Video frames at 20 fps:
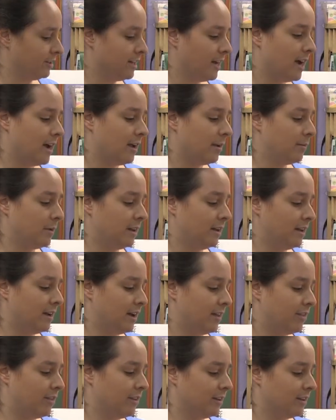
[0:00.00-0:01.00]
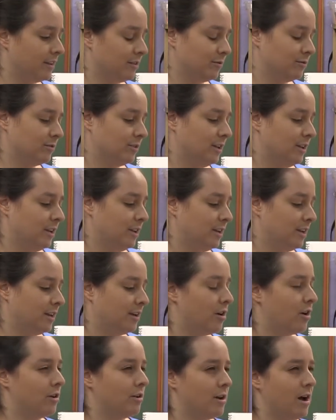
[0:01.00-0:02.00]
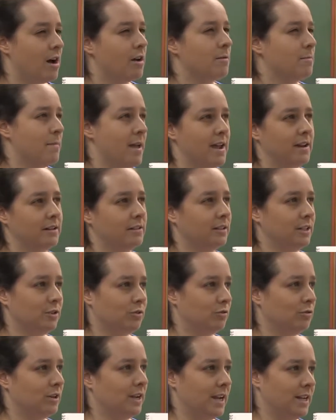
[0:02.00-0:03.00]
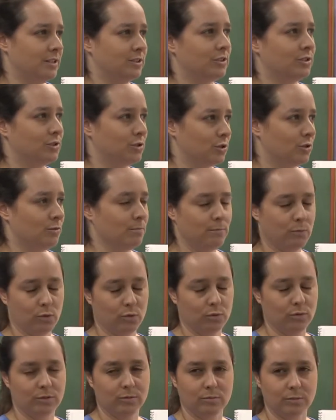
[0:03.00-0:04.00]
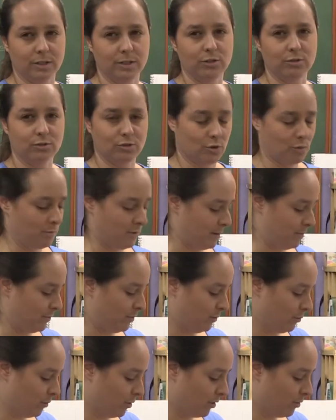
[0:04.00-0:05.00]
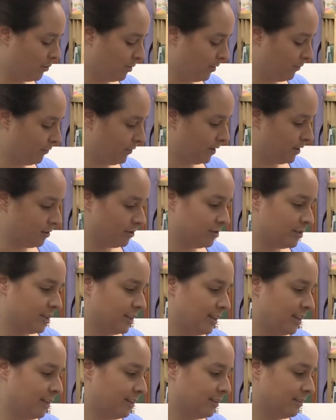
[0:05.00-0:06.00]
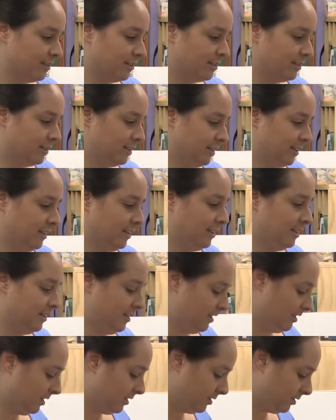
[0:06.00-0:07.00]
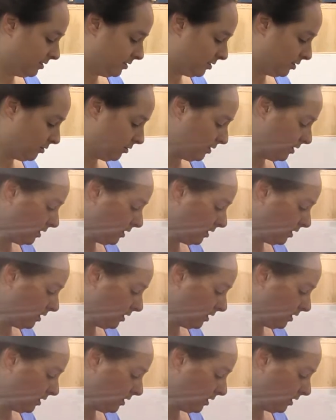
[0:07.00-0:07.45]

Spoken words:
time, and I think it automatically creates a certain mood when you show people work with figures in it. So